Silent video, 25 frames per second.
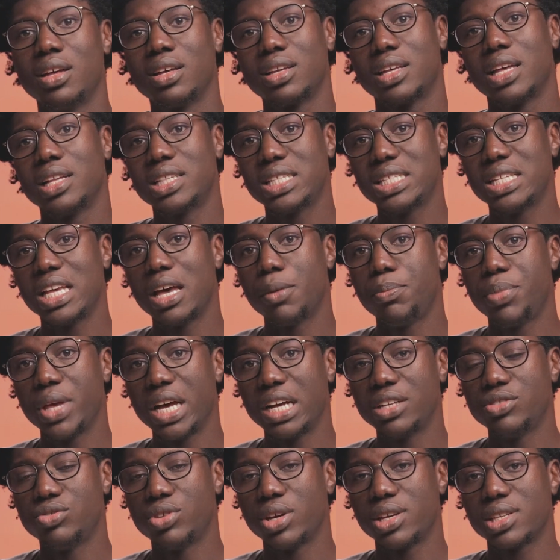gets the IP
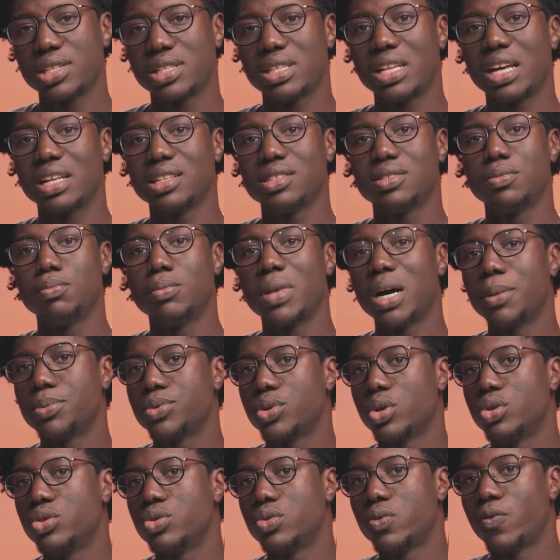address that
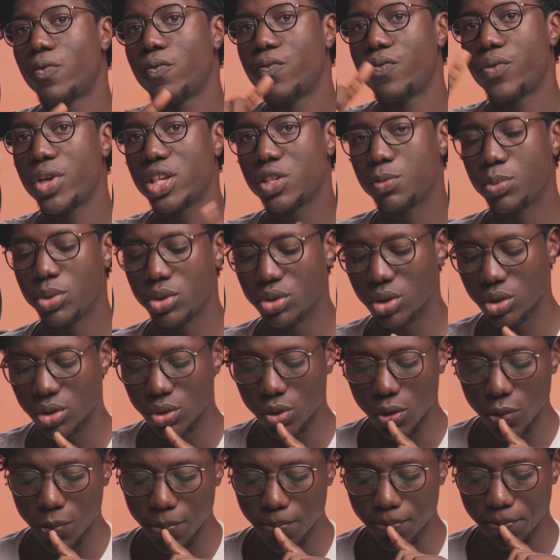maps onto
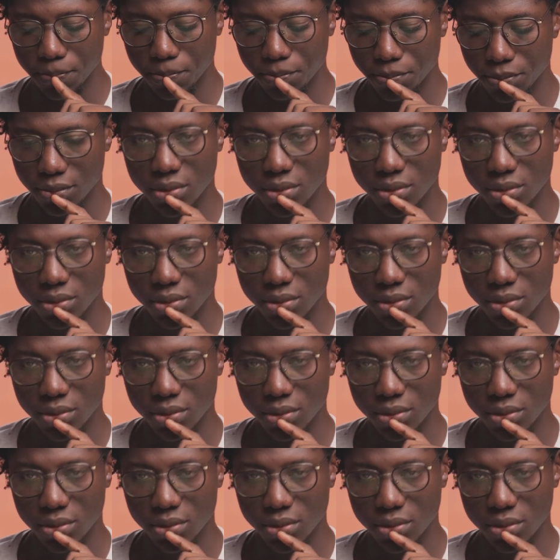facebook.com.